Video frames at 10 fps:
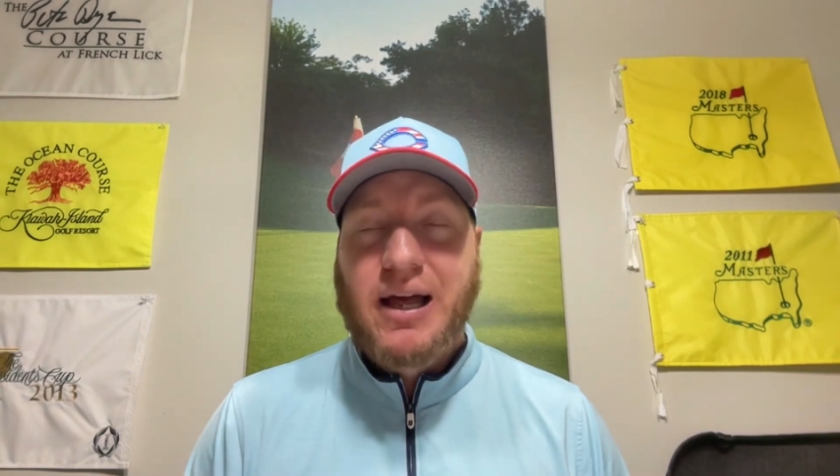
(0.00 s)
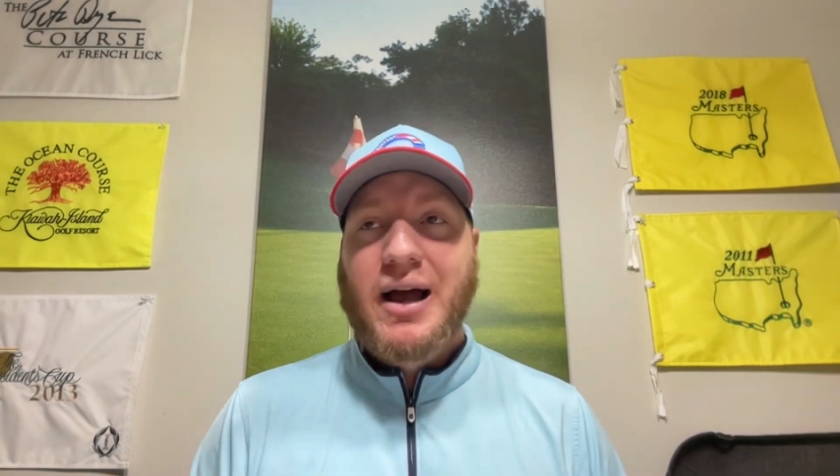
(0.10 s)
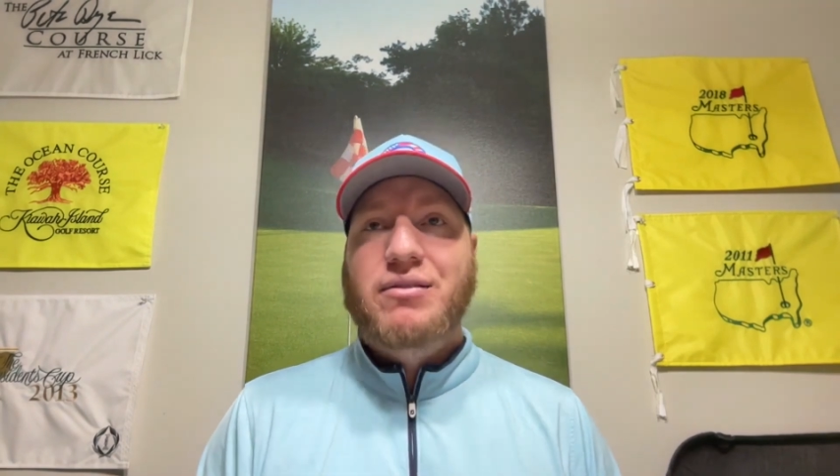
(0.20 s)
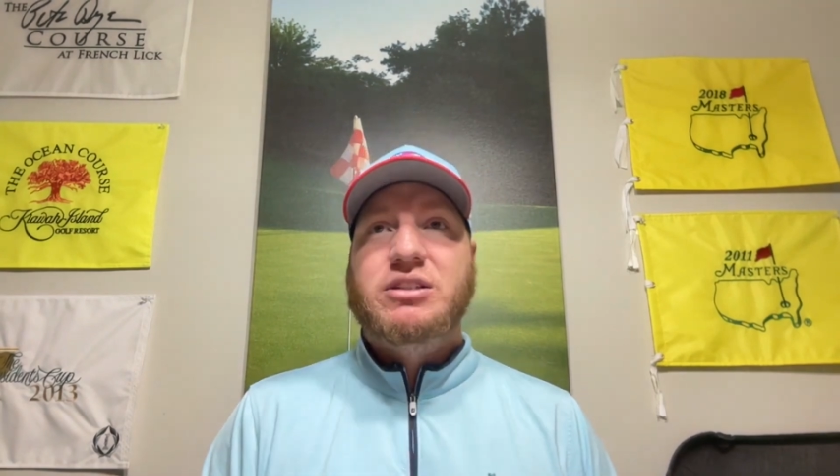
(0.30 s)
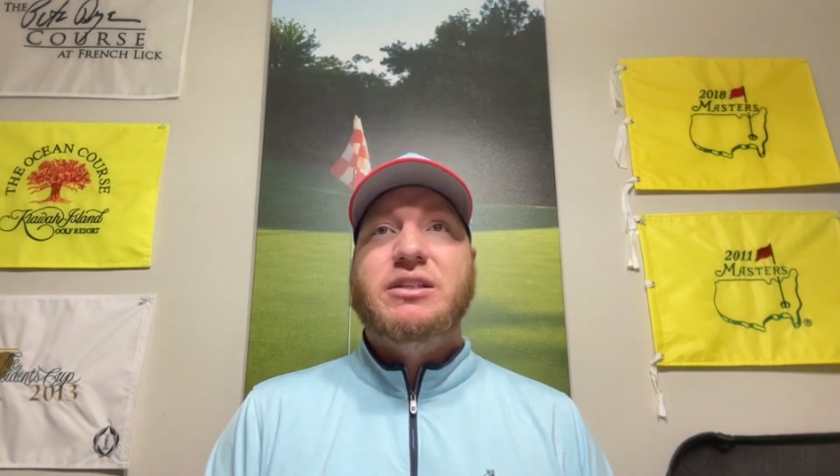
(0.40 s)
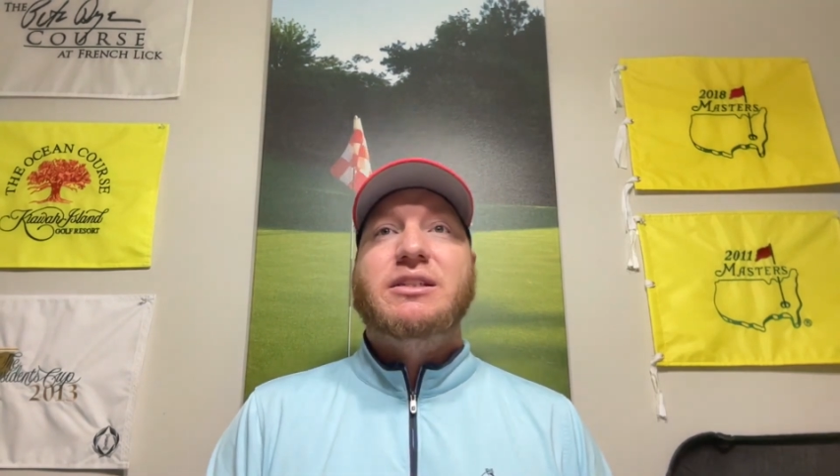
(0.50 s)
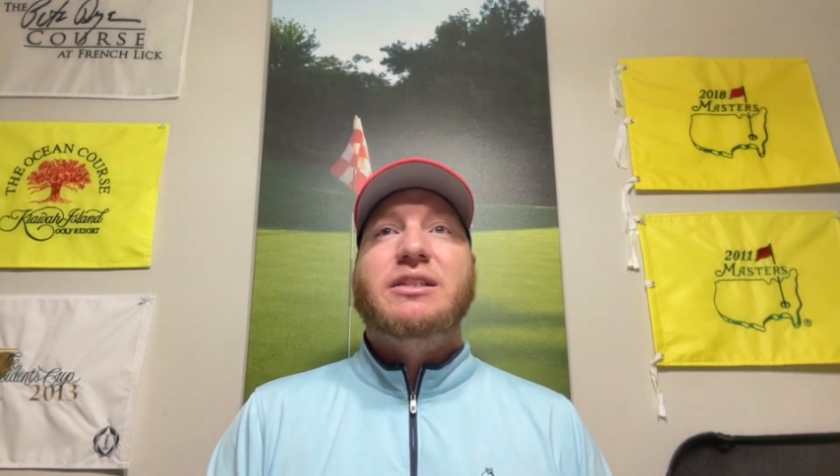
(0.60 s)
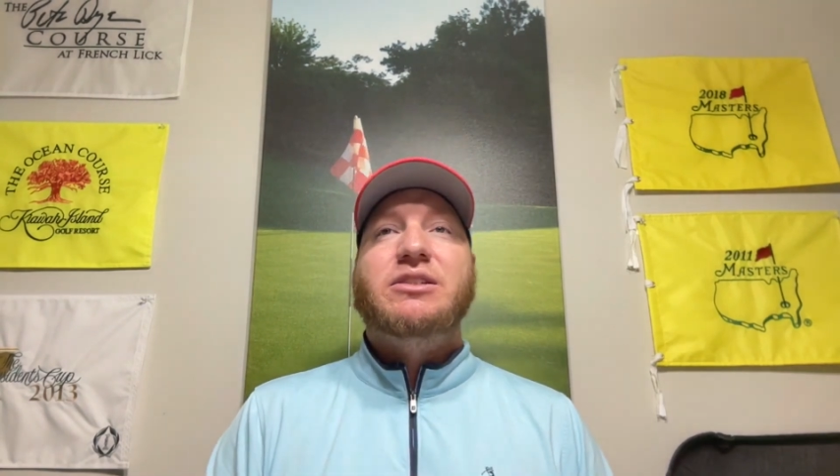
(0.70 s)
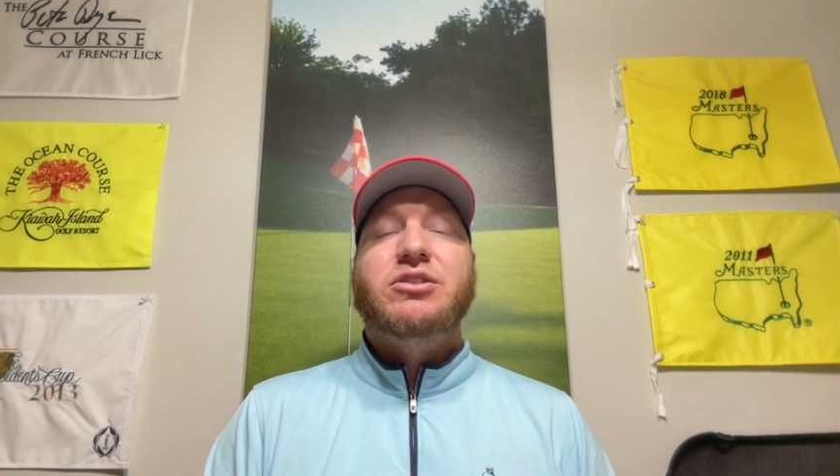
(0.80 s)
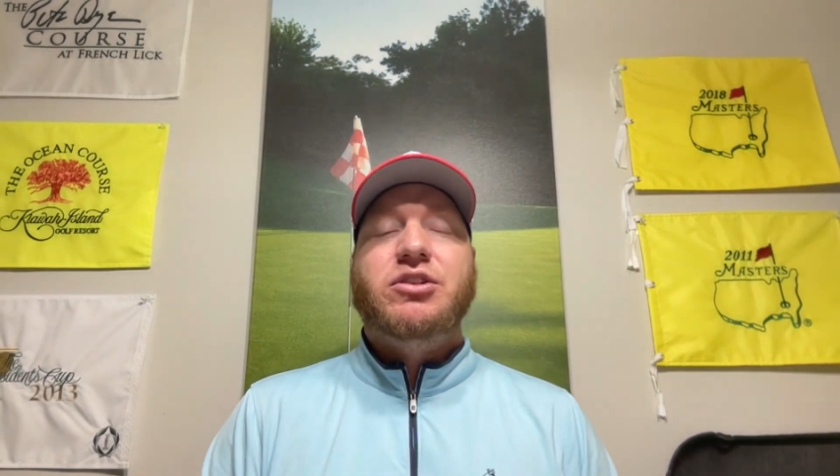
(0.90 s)
Obviously, it's
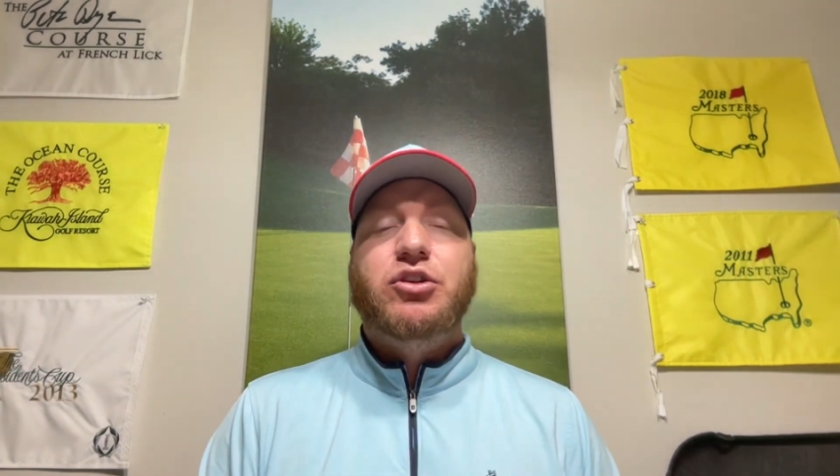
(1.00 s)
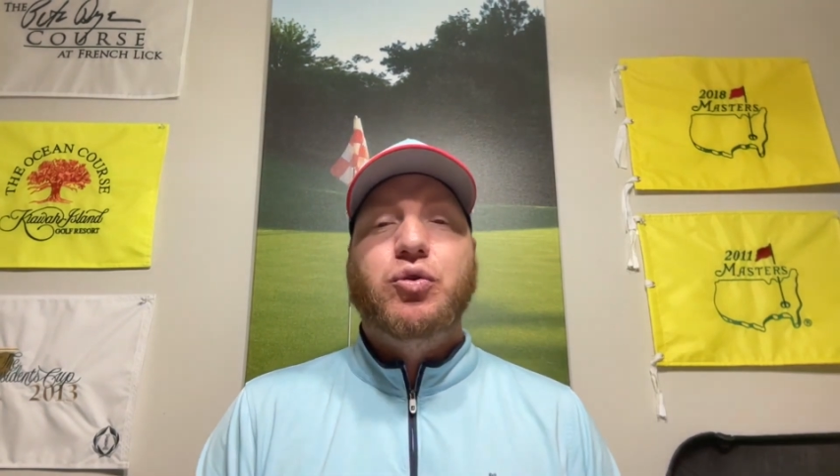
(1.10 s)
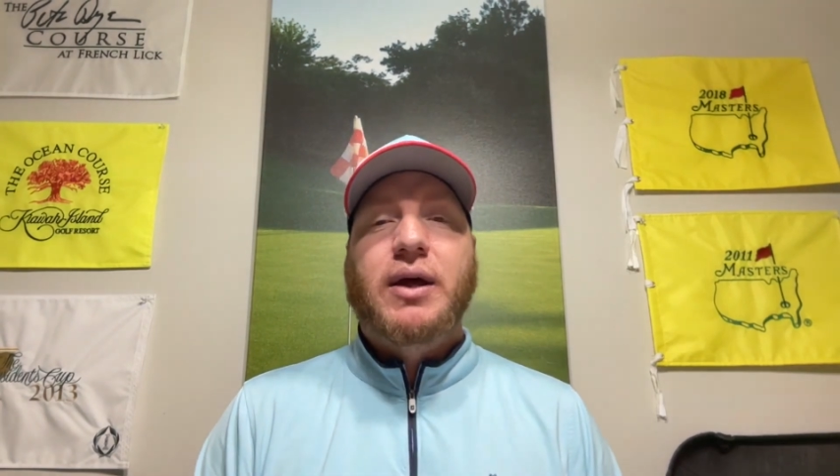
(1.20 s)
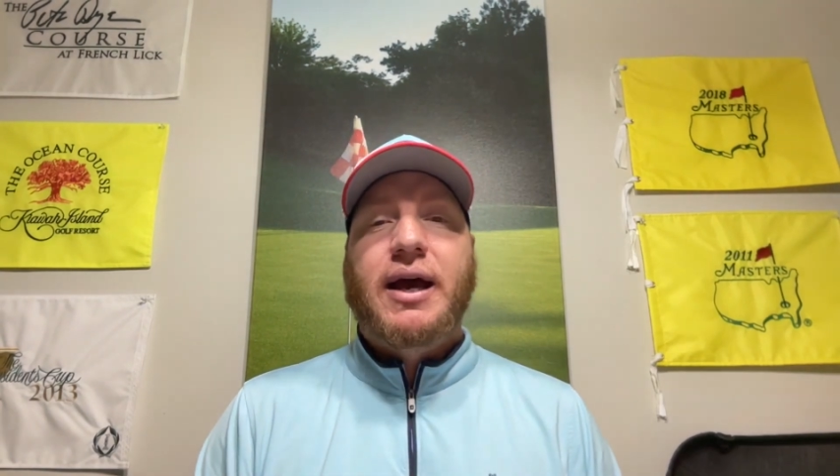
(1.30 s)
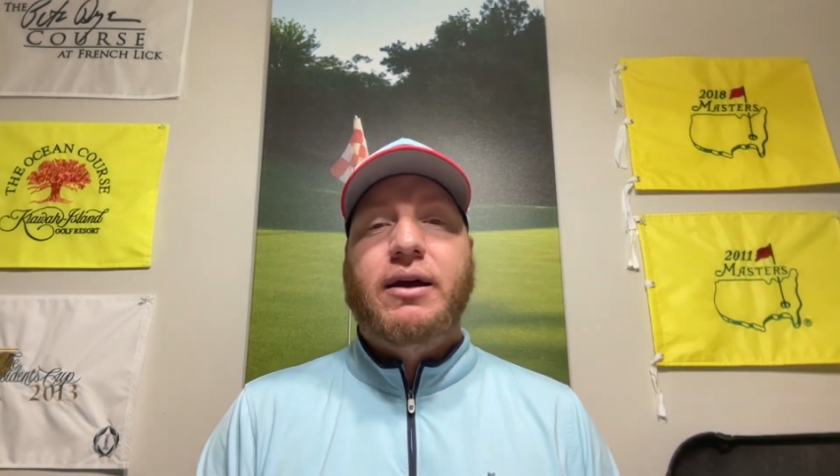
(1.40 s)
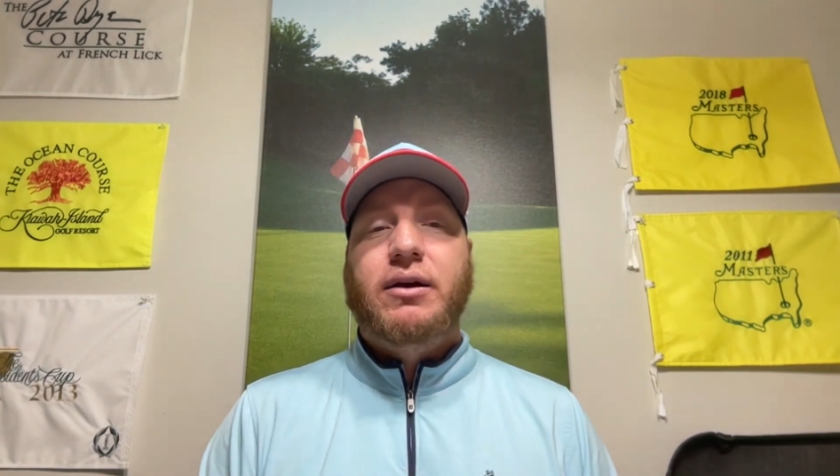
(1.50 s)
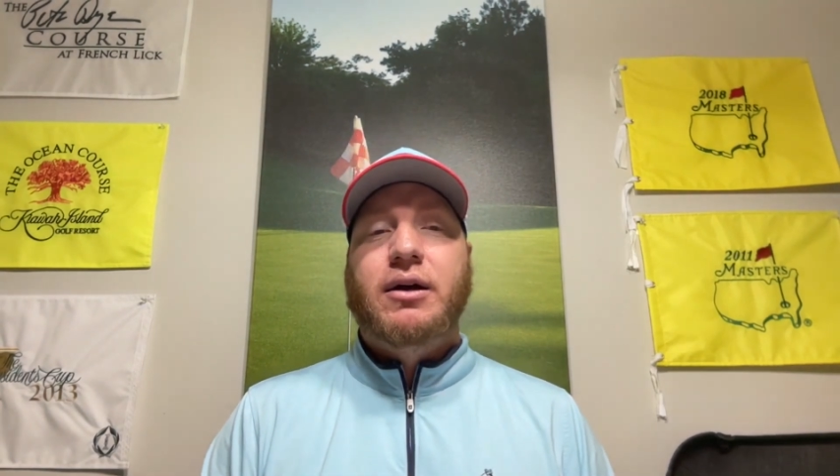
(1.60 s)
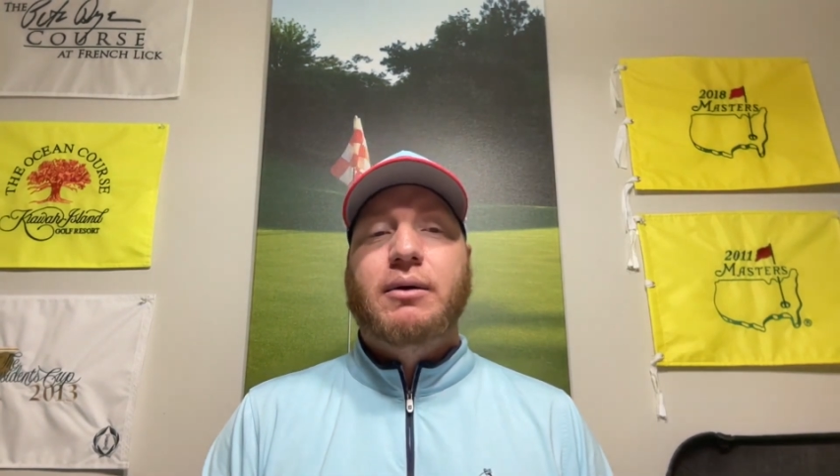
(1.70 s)
easier to do that